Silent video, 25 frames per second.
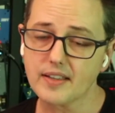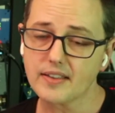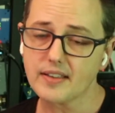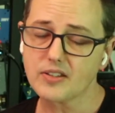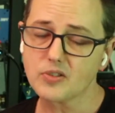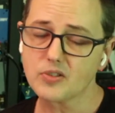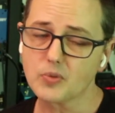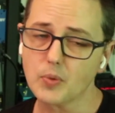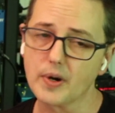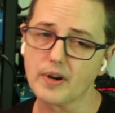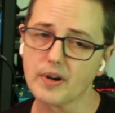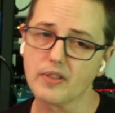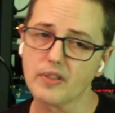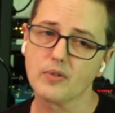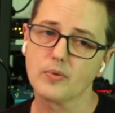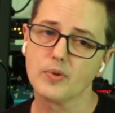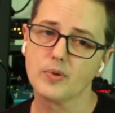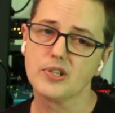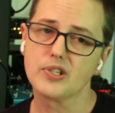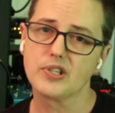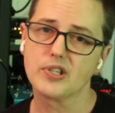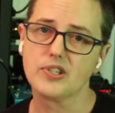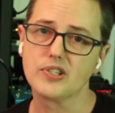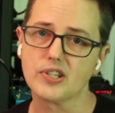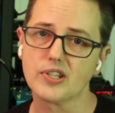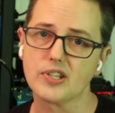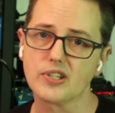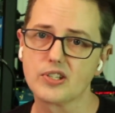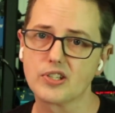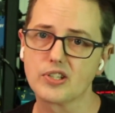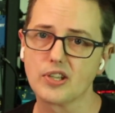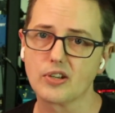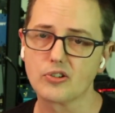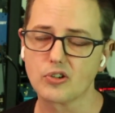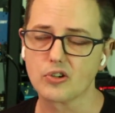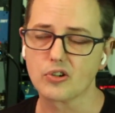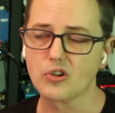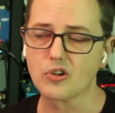that's one of the reasons it's
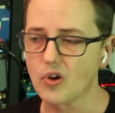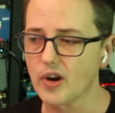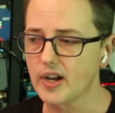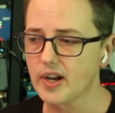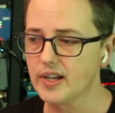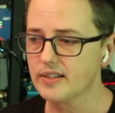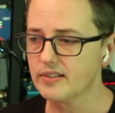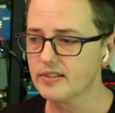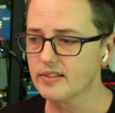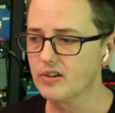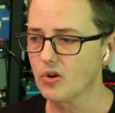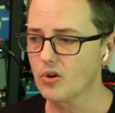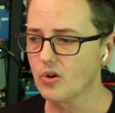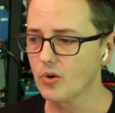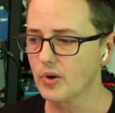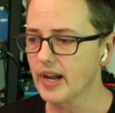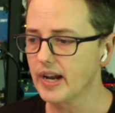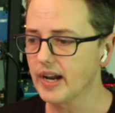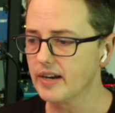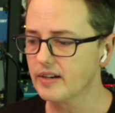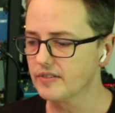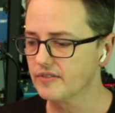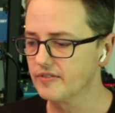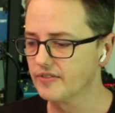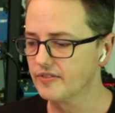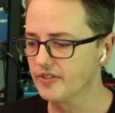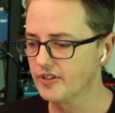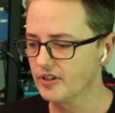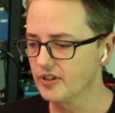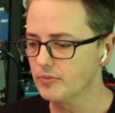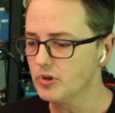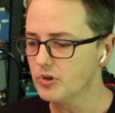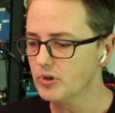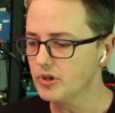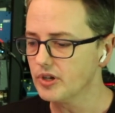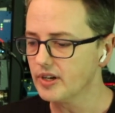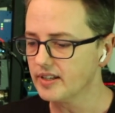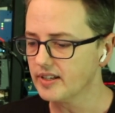such a great creative
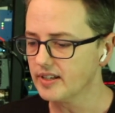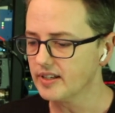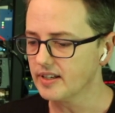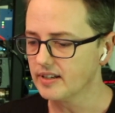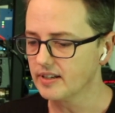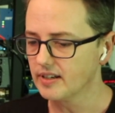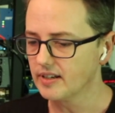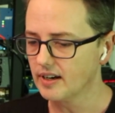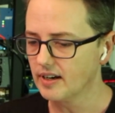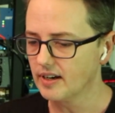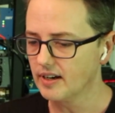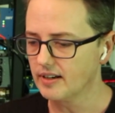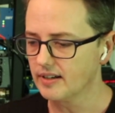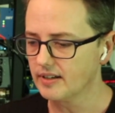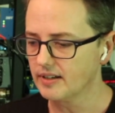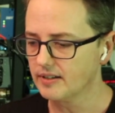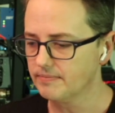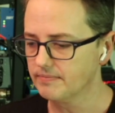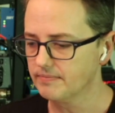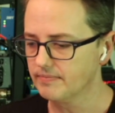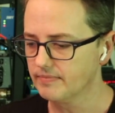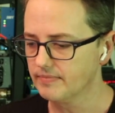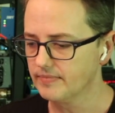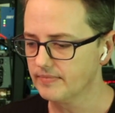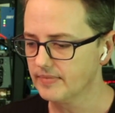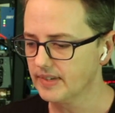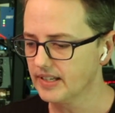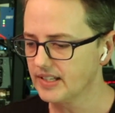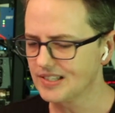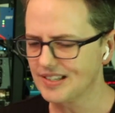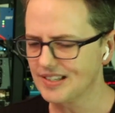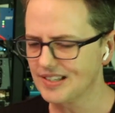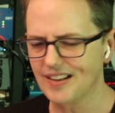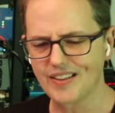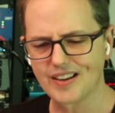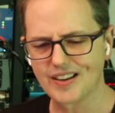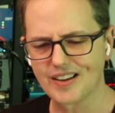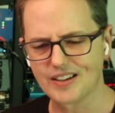community. It's
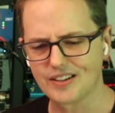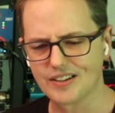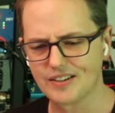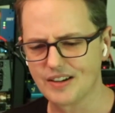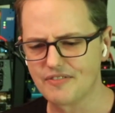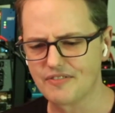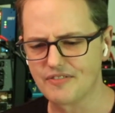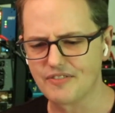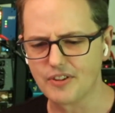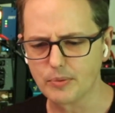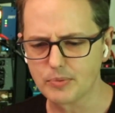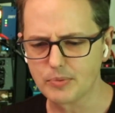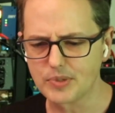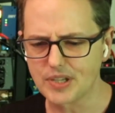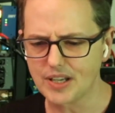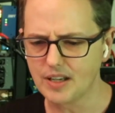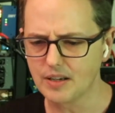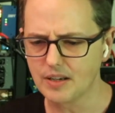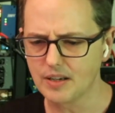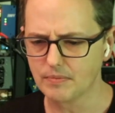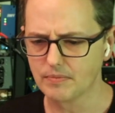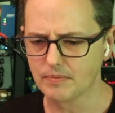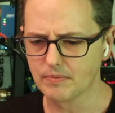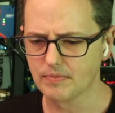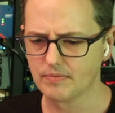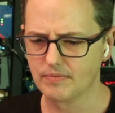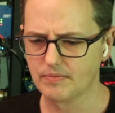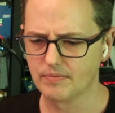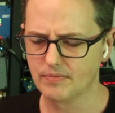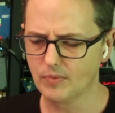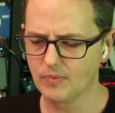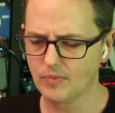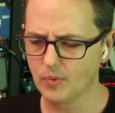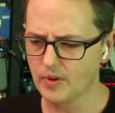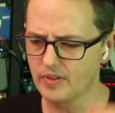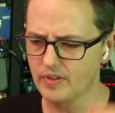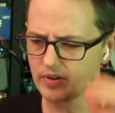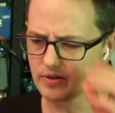not like a film team
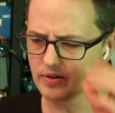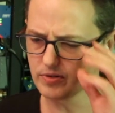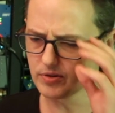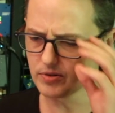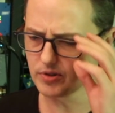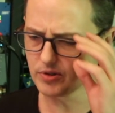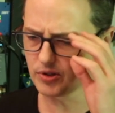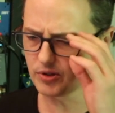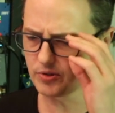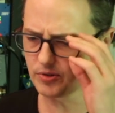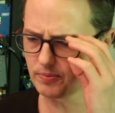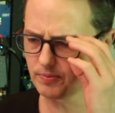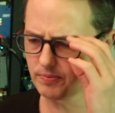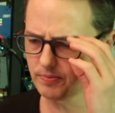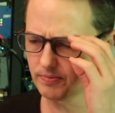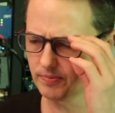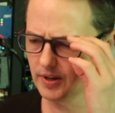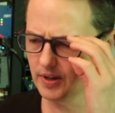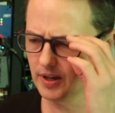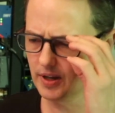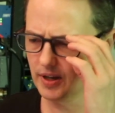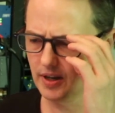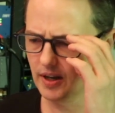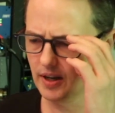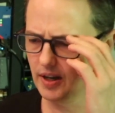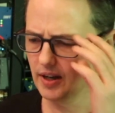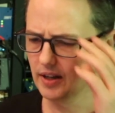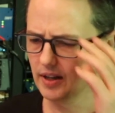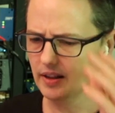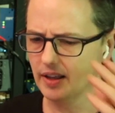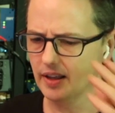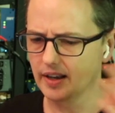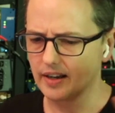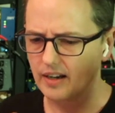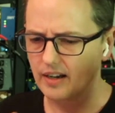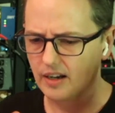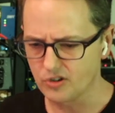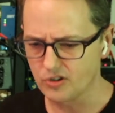where there's
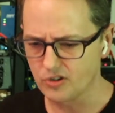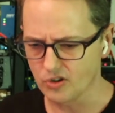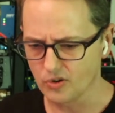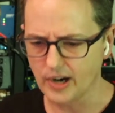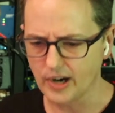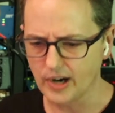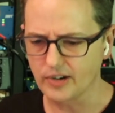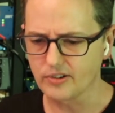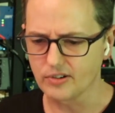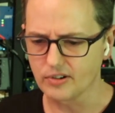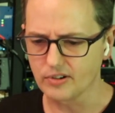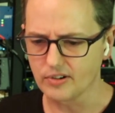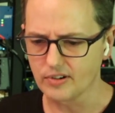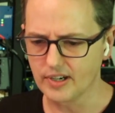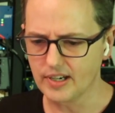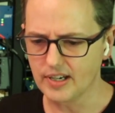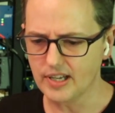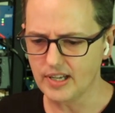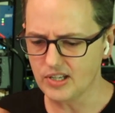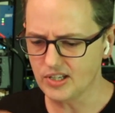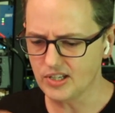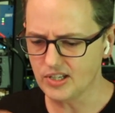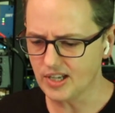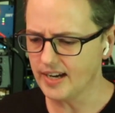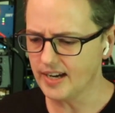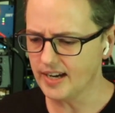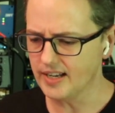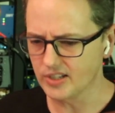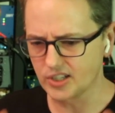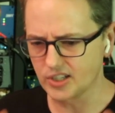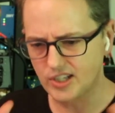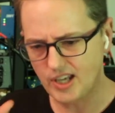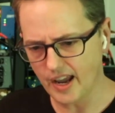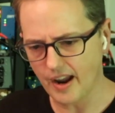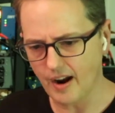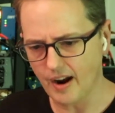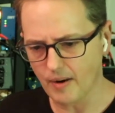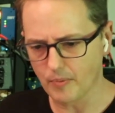like a director and he's got his
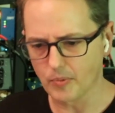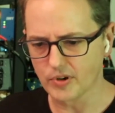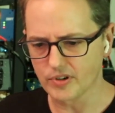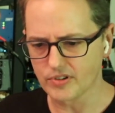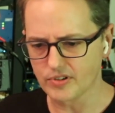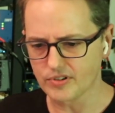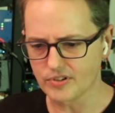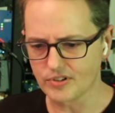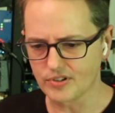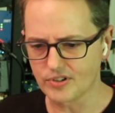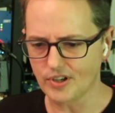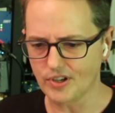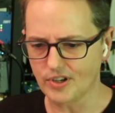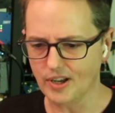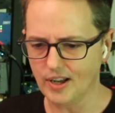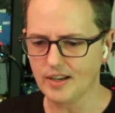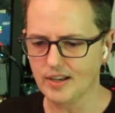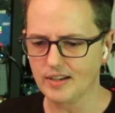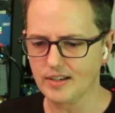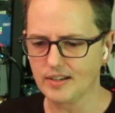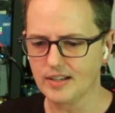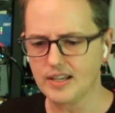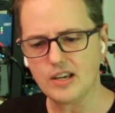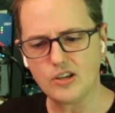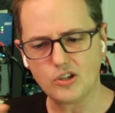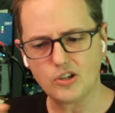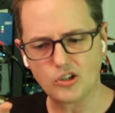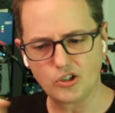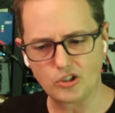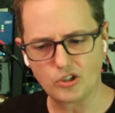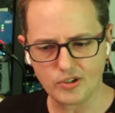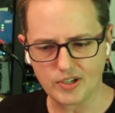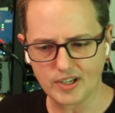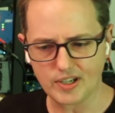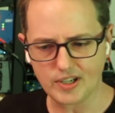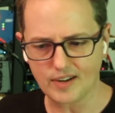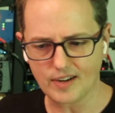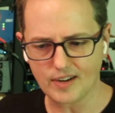cameras and he's
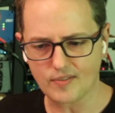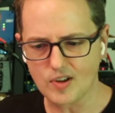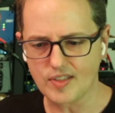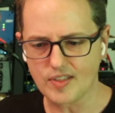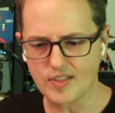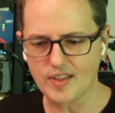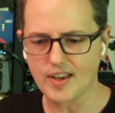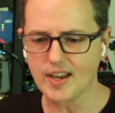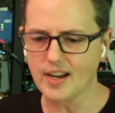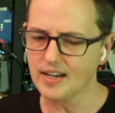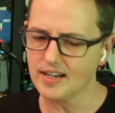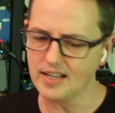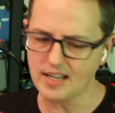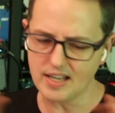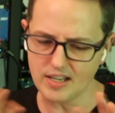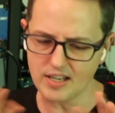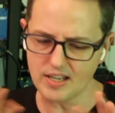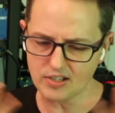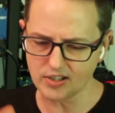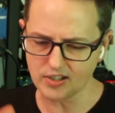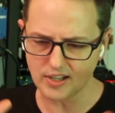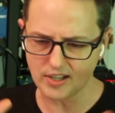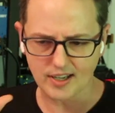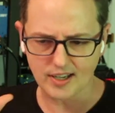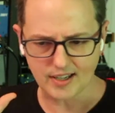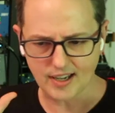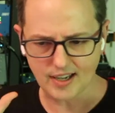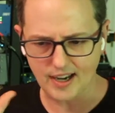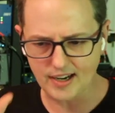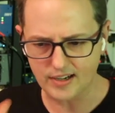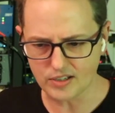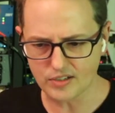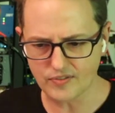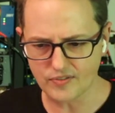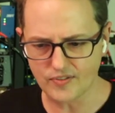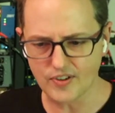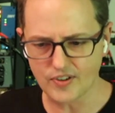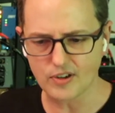shooting everything and he's like got
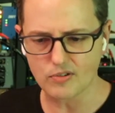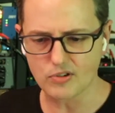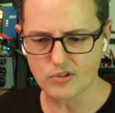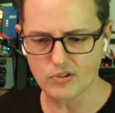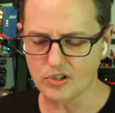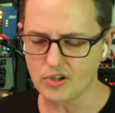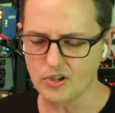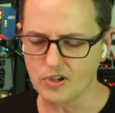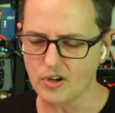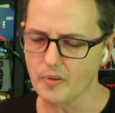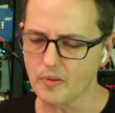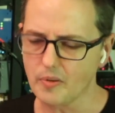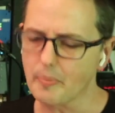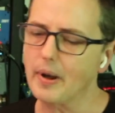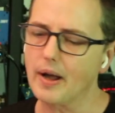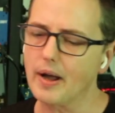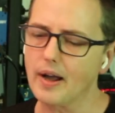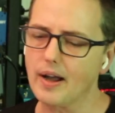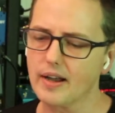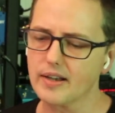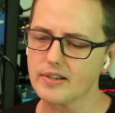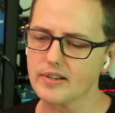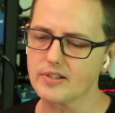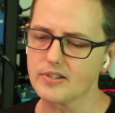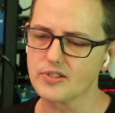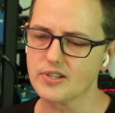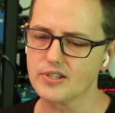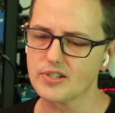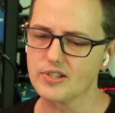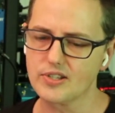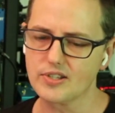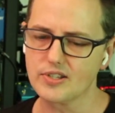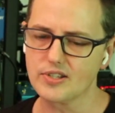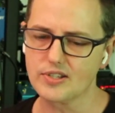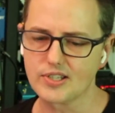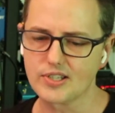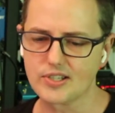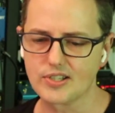his fingers in all the pies. This
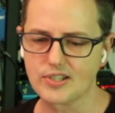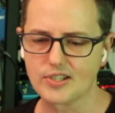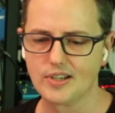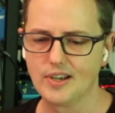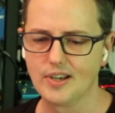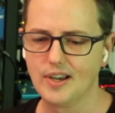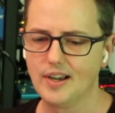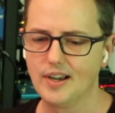is